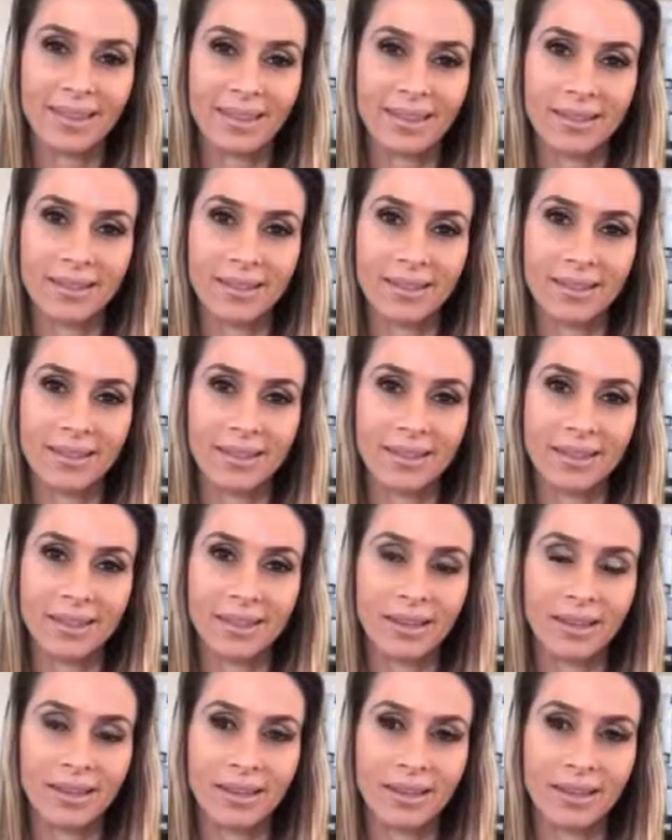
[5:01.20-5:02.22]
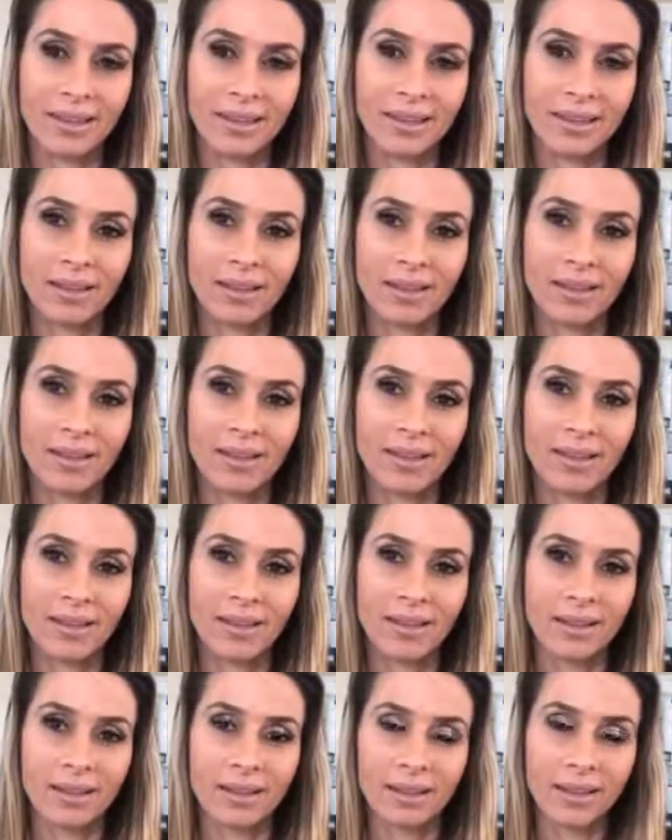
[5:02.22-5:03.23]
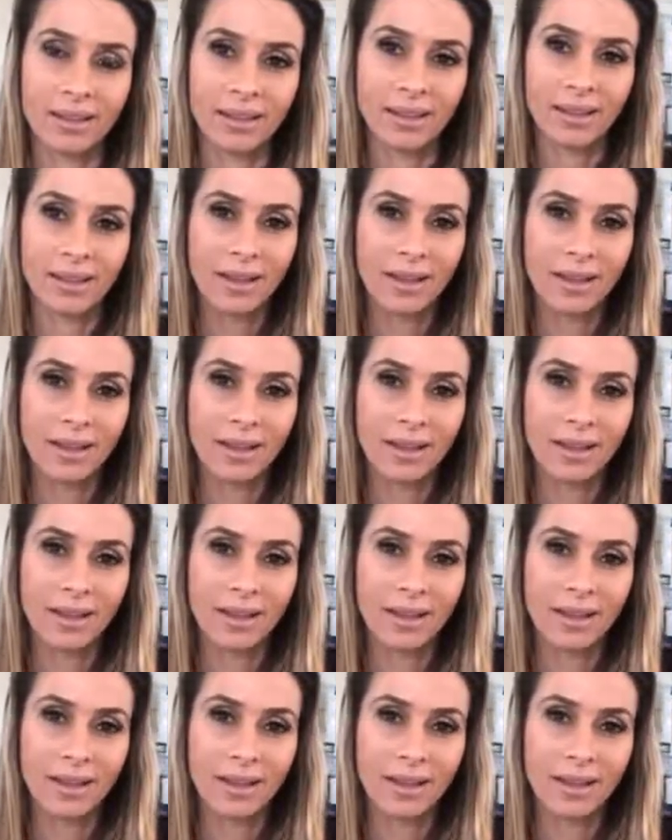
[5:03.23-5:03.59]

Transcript: The person shown says nothing.